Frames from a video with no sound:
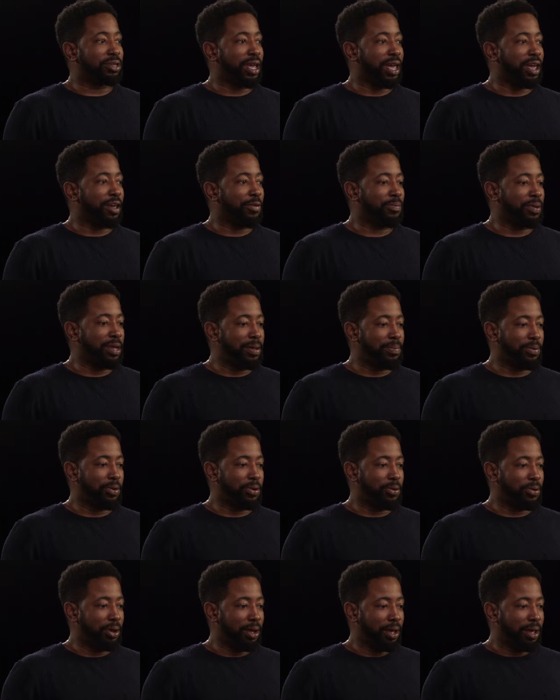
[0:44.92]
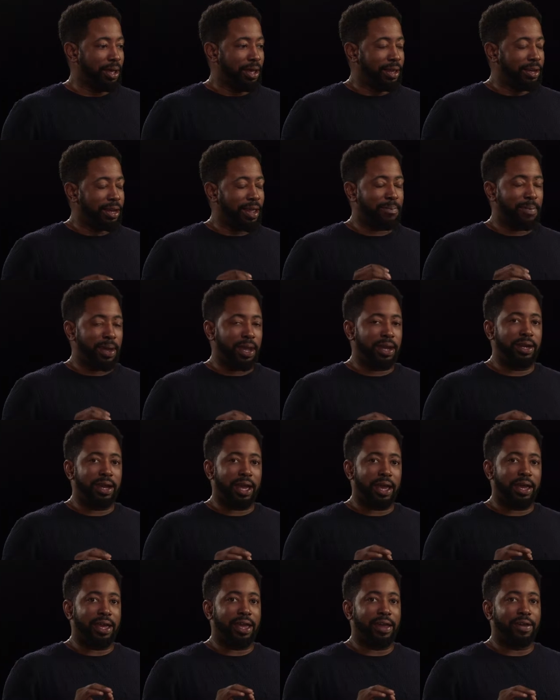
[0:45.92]
to have people that may
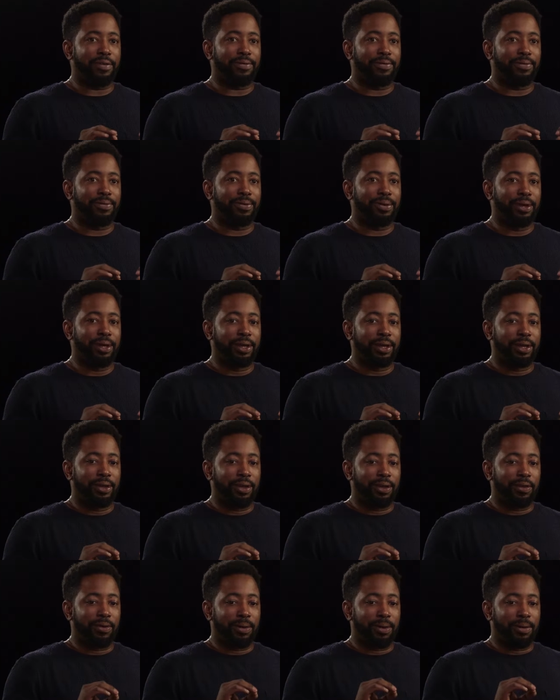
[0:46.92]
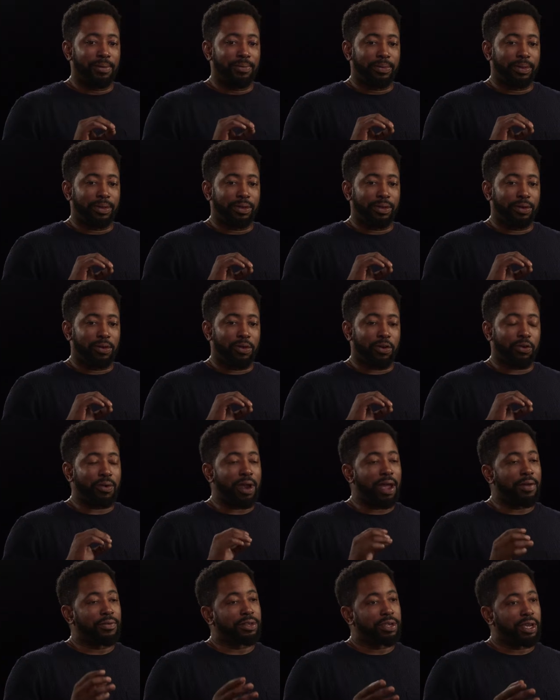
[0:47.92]
not have, you know,
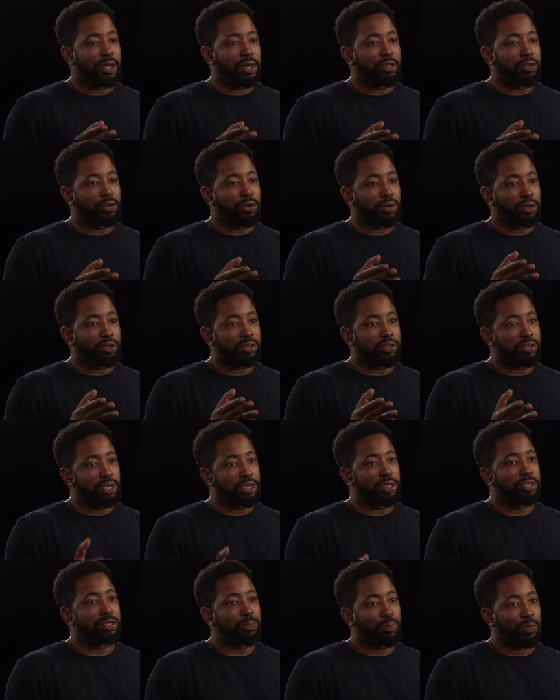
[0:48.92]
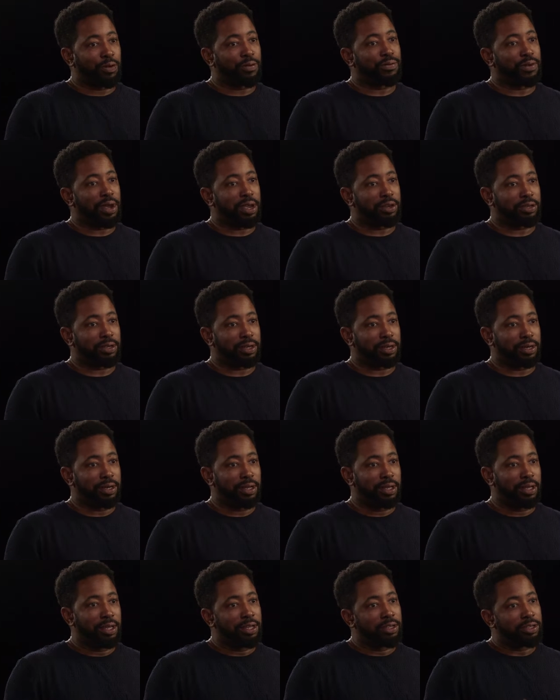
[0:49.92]
gravitated towards this profession
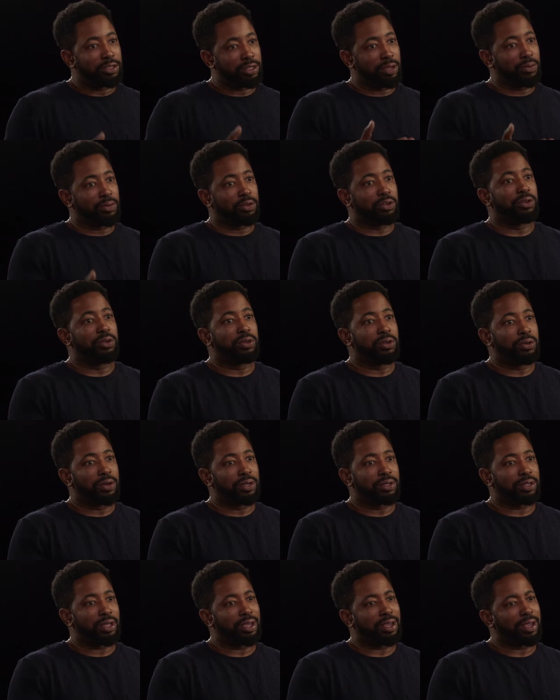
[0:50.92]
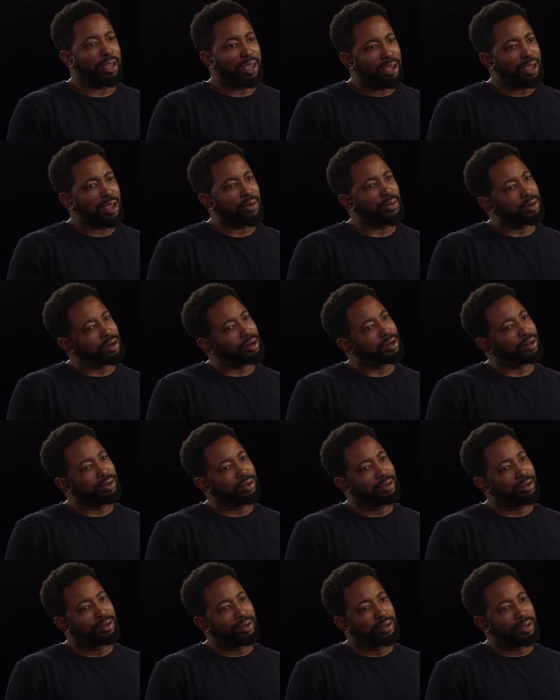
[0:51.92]
see what you do and say, hey, I want
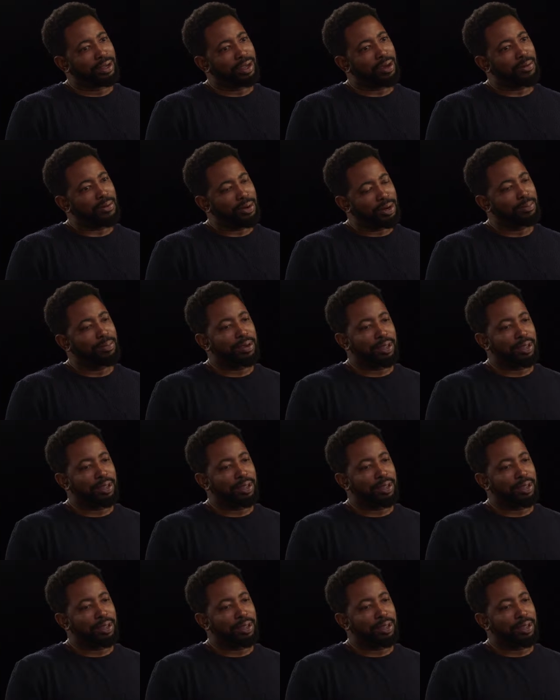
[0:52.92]
to